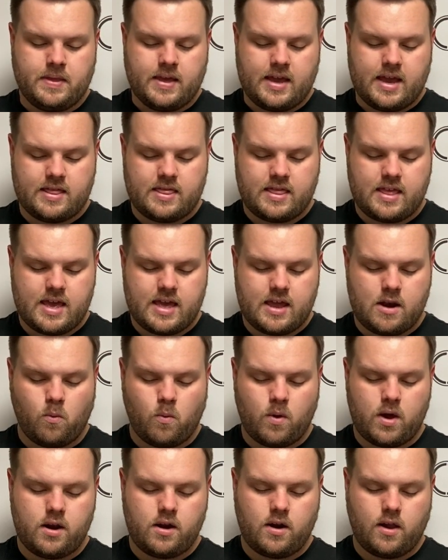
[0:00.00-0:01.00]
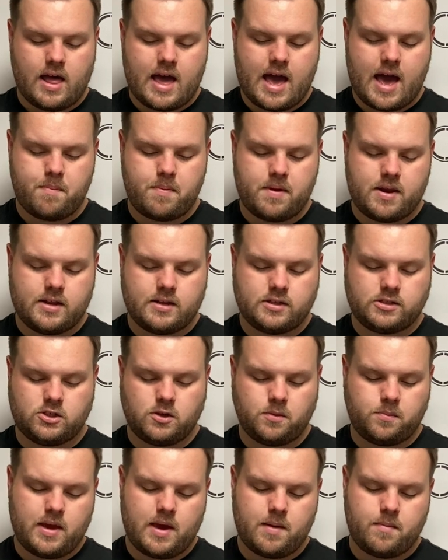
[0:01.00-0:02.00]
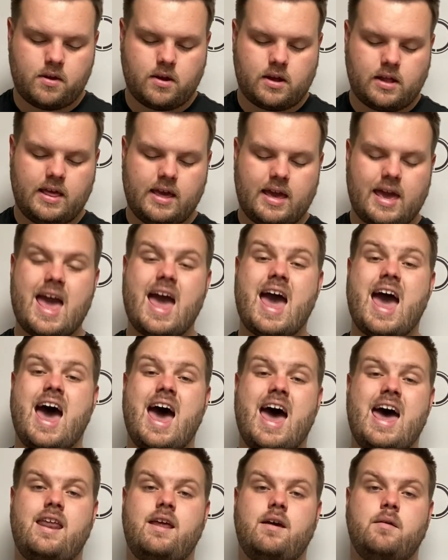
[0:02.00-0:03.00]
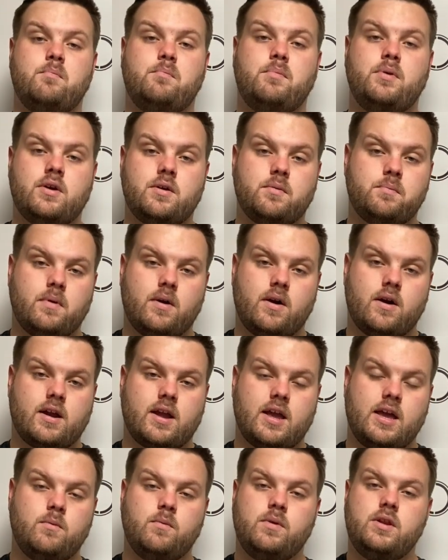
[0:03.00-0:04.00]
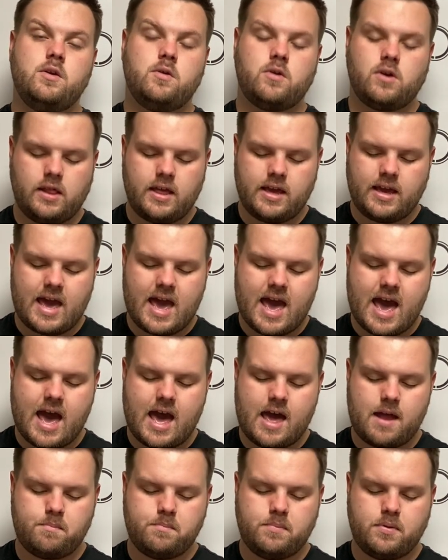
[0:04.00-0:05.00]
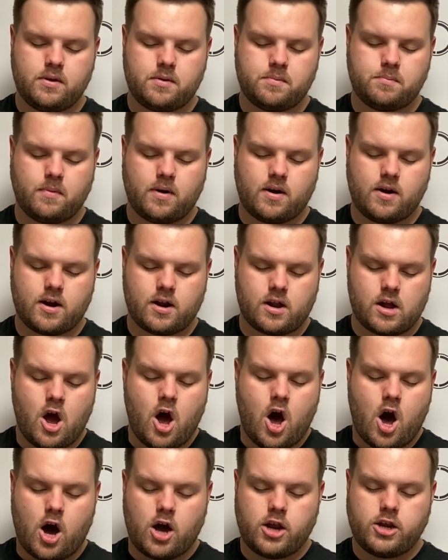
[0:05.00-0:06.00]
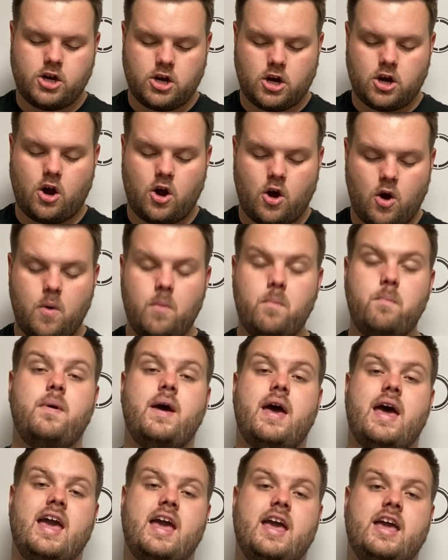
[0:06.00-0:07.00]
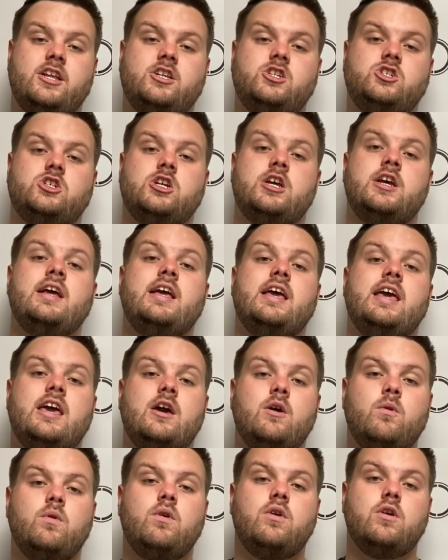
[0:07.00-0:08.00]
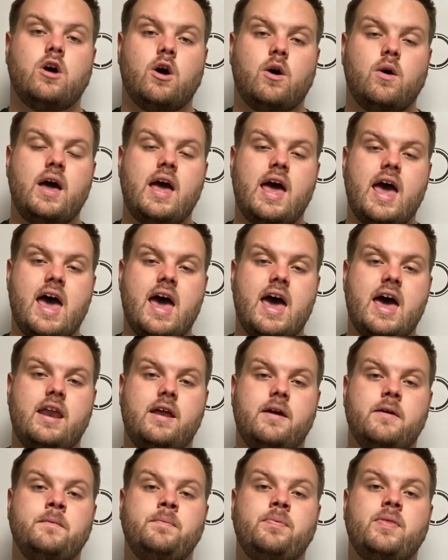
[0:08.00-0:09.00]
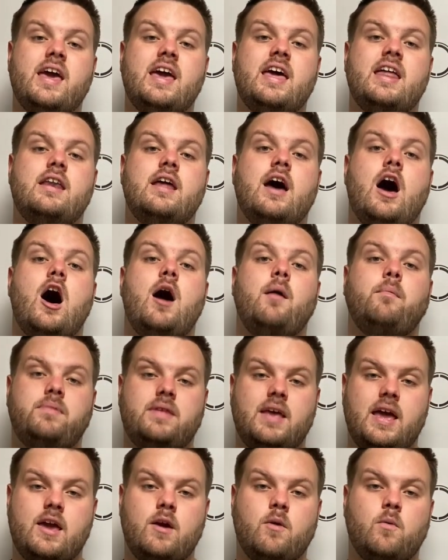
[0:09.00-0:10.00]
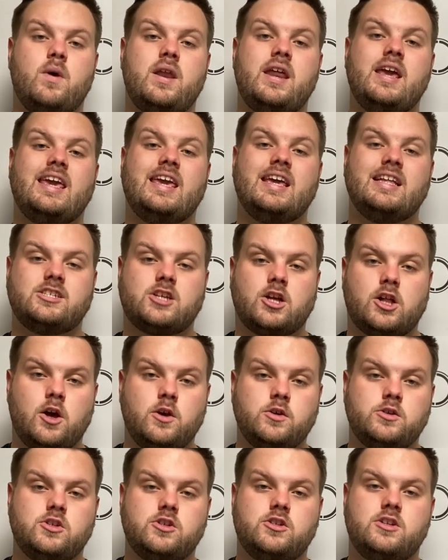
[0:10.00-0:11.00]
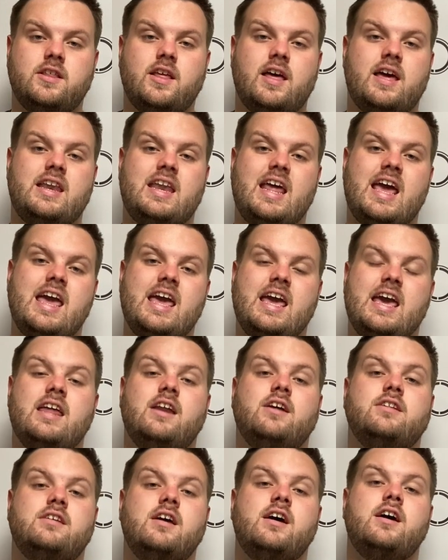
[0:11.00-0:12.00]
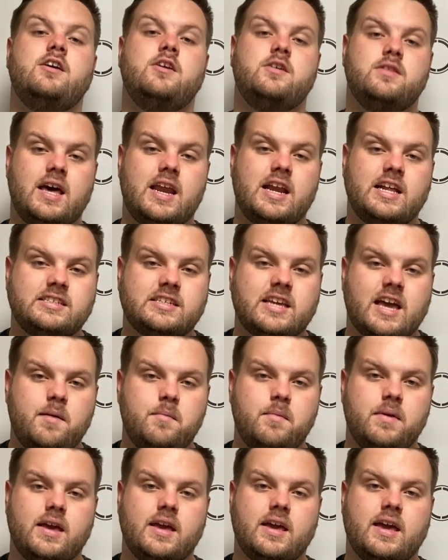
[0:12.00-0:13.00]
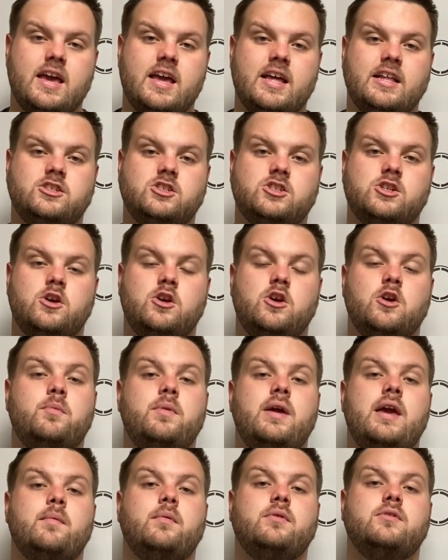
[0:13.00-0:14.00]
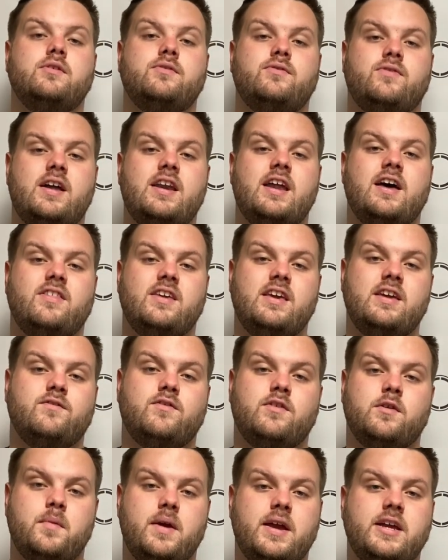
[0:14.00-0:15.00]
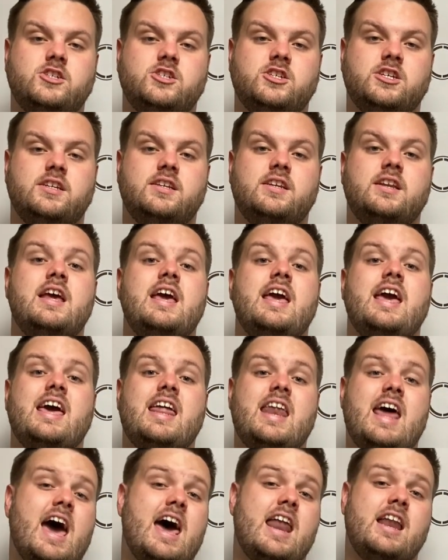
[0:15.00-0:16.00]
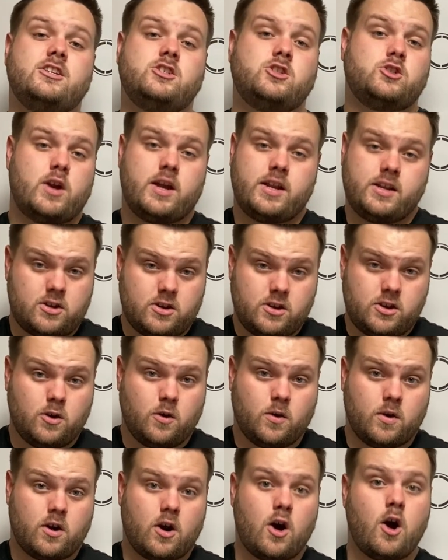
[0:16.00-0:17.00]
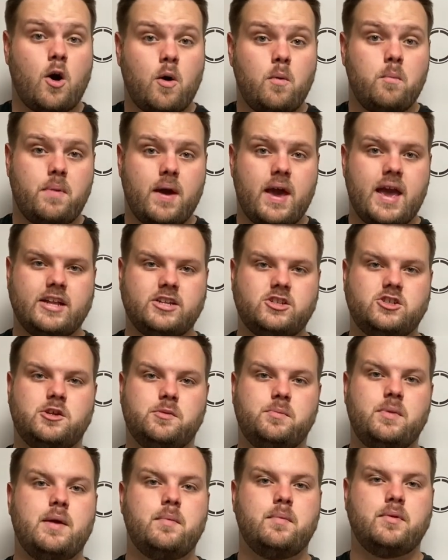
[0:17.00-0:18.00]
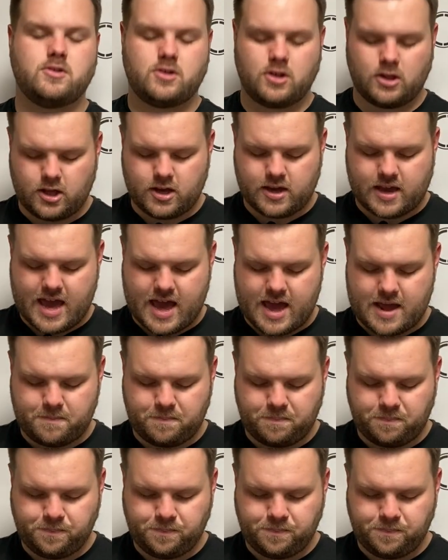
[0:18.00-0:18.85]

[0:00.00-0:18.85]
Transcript: And then what it'll happen is you'll be able to click Add Bookmark. And when you click Add Bookmark on your home page, it will go ahead and update when it gets closer to that date. It'll tell you that it's coming. And so you'll be able to find out the information and add it straight to your home page to be able to look at.